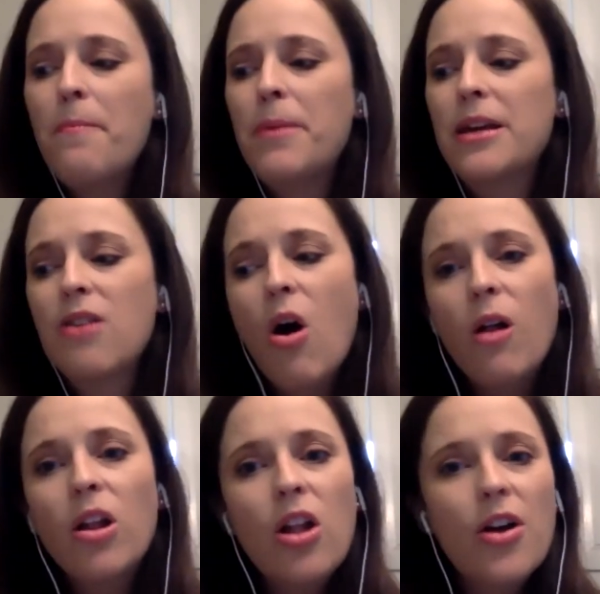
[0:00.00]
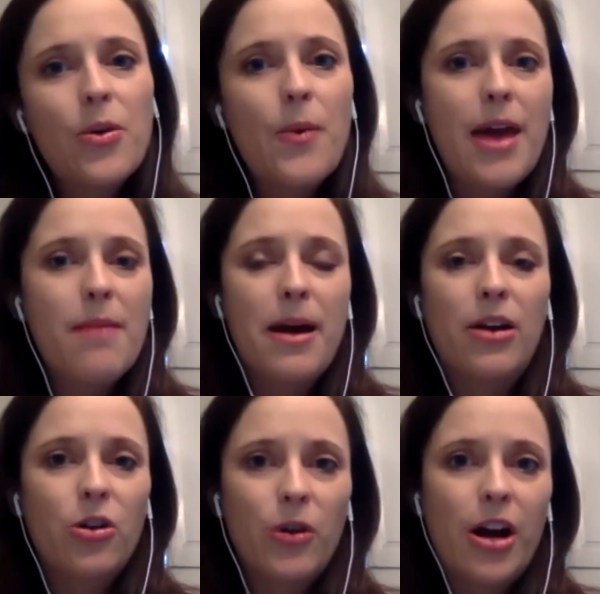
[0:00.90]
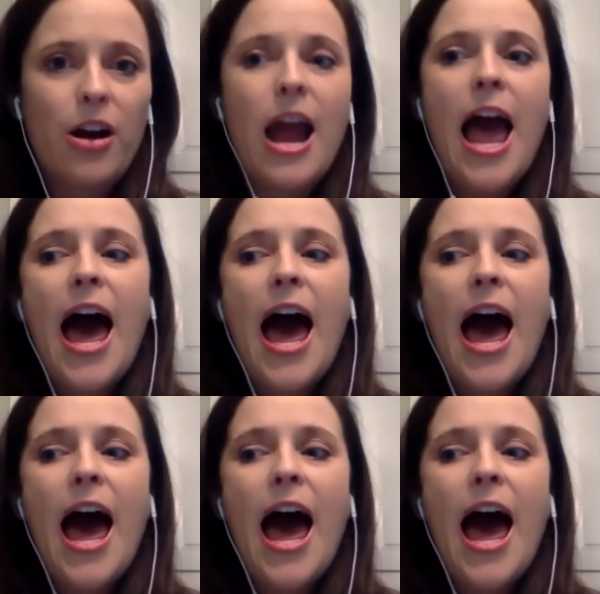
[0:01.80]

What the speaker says: because all along the way in my career,